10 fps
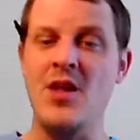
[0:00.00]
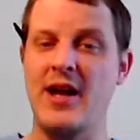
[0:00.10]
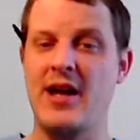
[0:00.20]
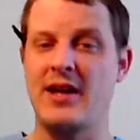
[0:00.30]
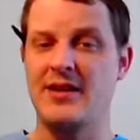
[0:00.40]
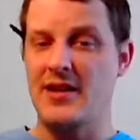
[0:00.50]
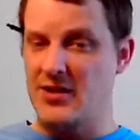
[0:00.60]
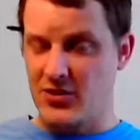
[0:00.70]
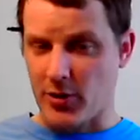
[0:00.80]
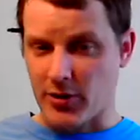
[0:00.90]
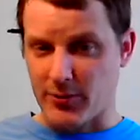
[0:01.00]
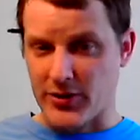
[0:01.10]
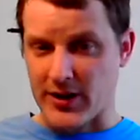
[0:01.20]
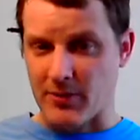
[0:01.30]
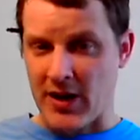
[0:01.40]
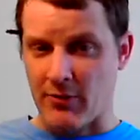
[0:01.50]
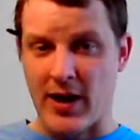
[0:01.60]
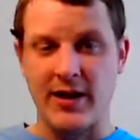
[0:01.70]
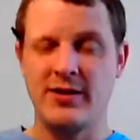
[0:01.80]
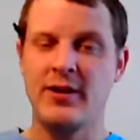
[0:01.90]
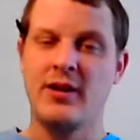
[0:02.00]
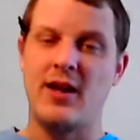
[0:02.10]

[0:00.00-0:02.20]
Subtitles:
And they did struggle to protect Matt Ryan.